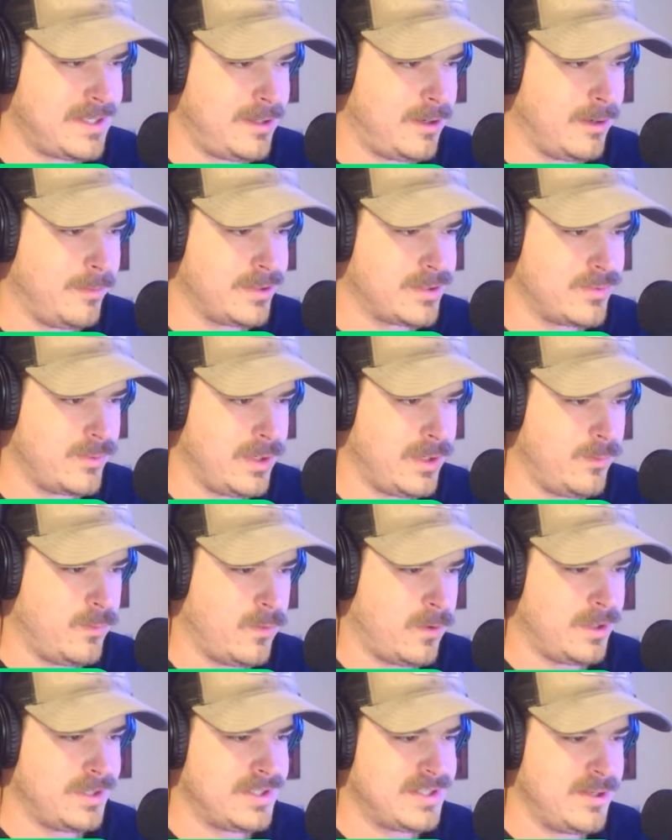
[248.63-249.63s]
here between
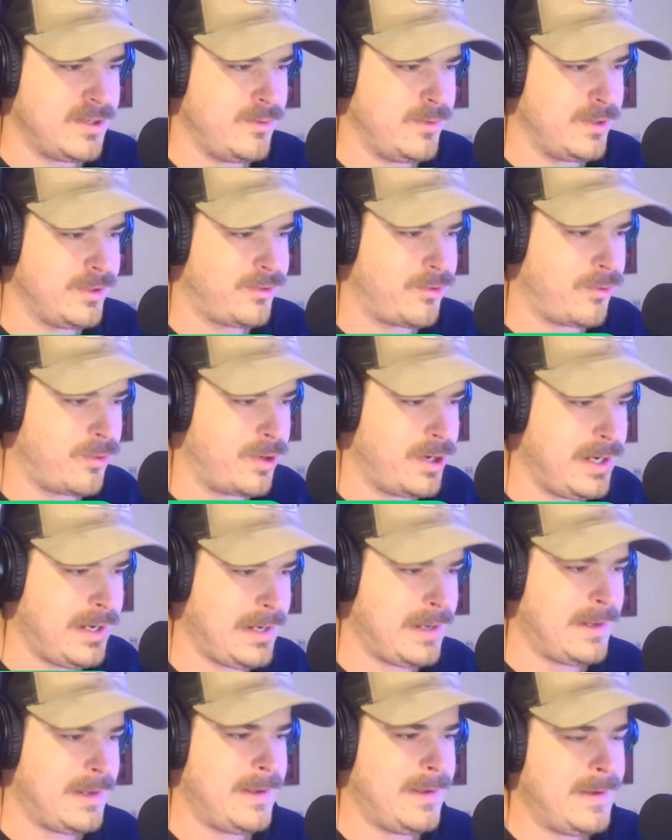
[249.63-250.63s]
1, 2, and
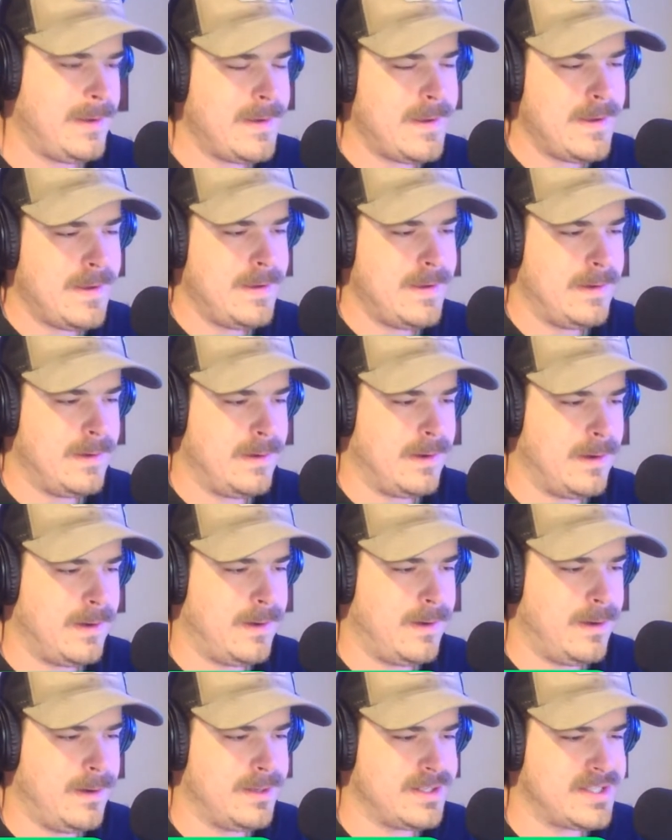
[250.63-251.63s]
3.
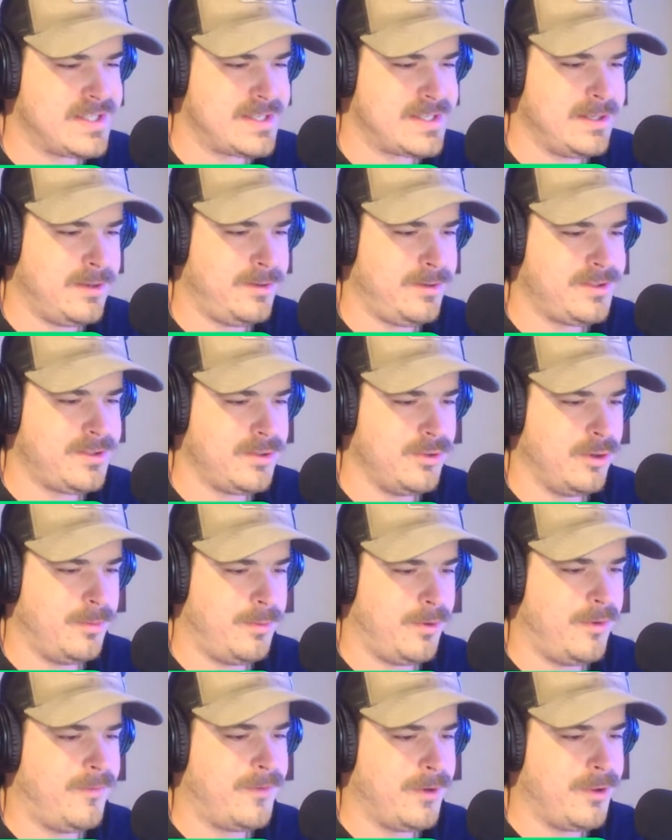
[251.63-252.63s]
Still
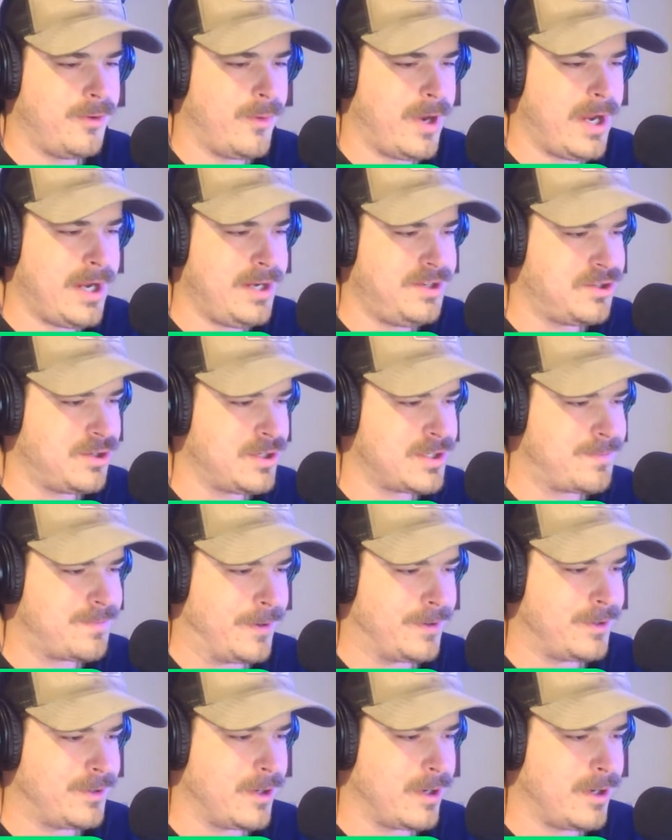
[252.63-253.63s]
doable for the Rangers,
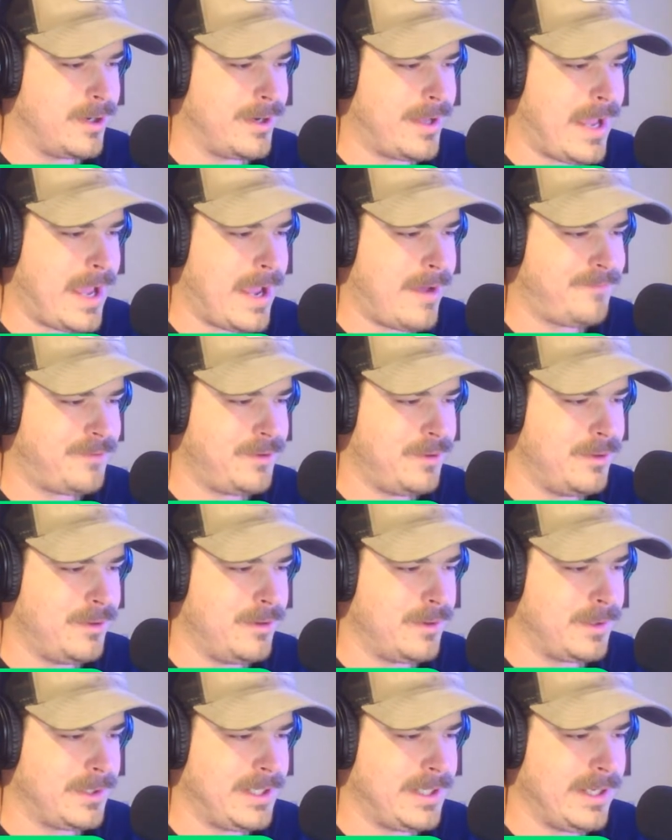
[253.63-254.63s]
but they're going to have
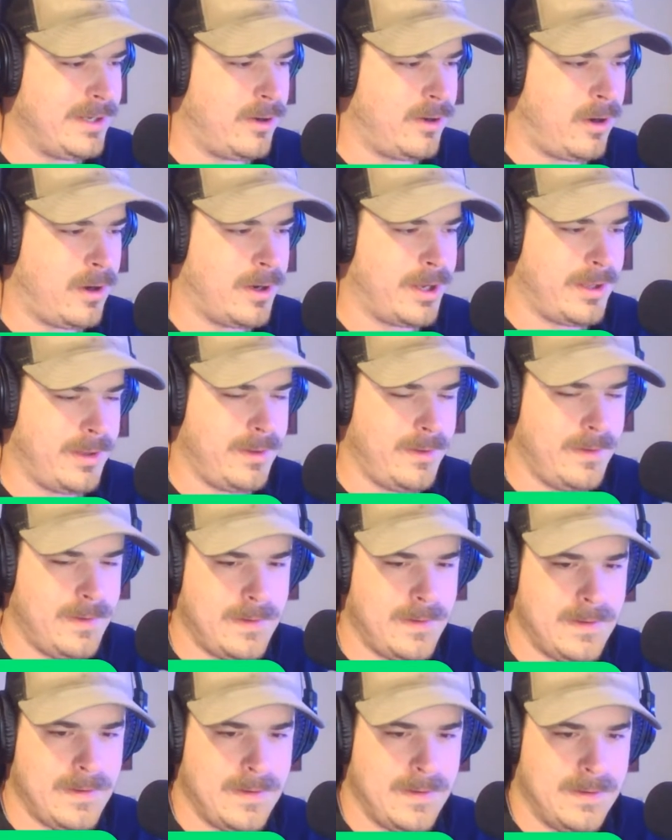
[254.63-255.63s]
to get on it
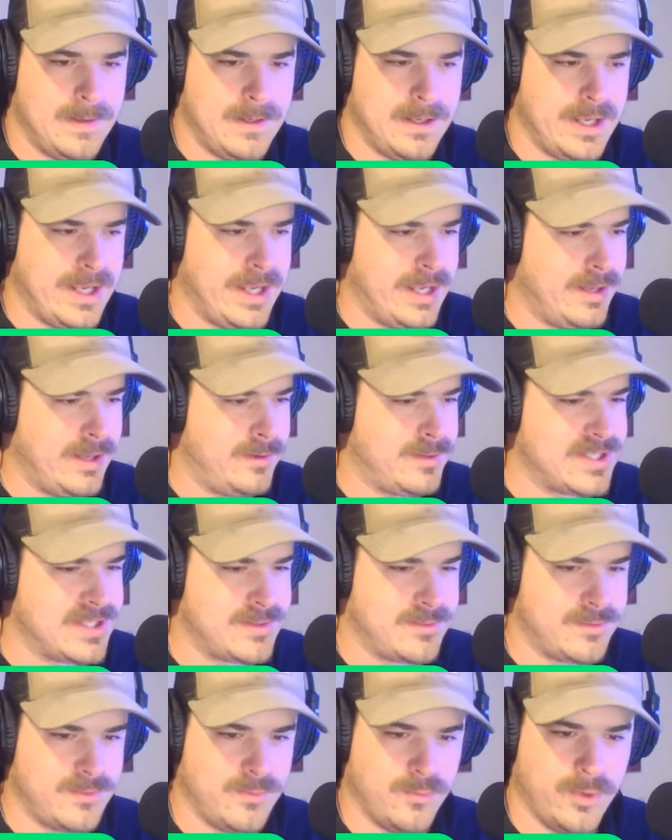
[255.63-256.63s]
and
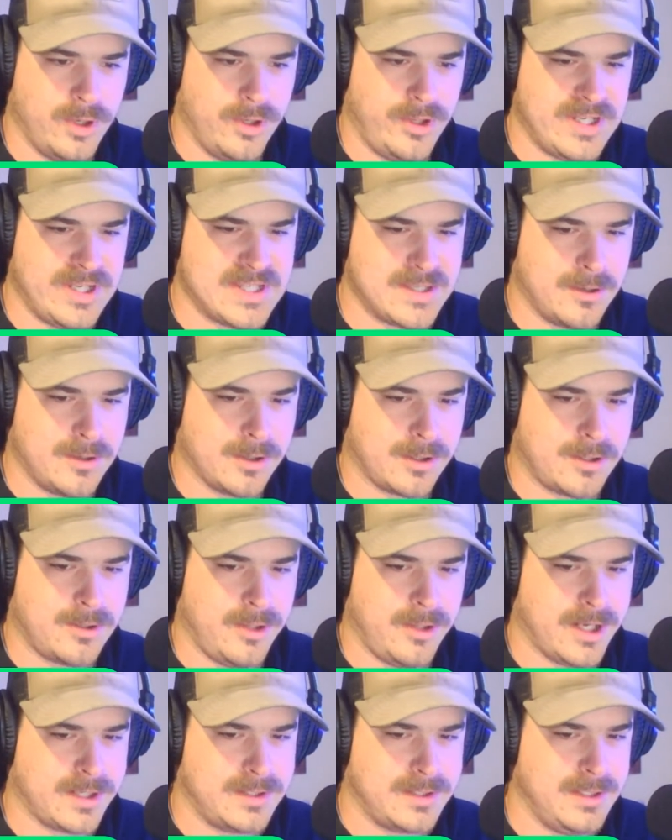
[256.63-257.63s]
really start
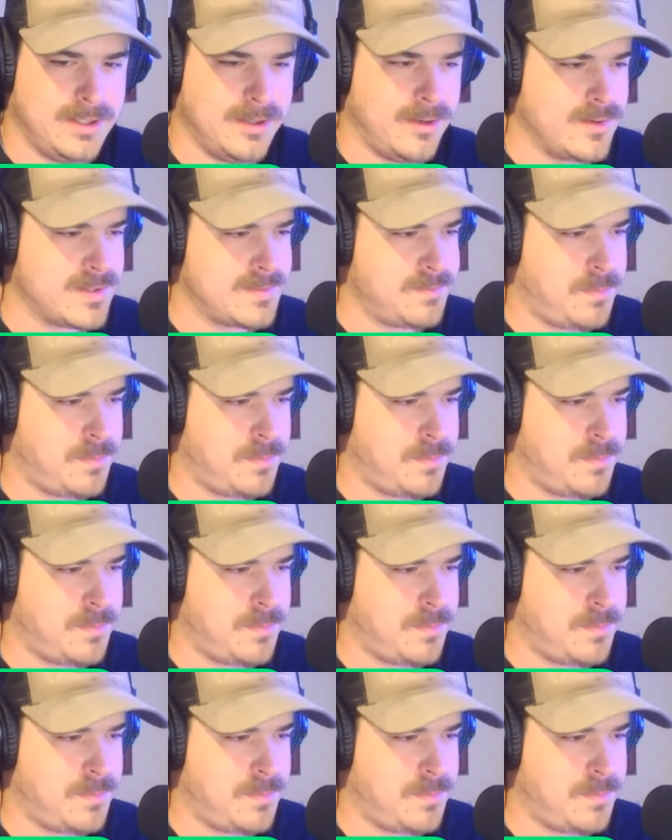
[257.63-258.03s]
collecting those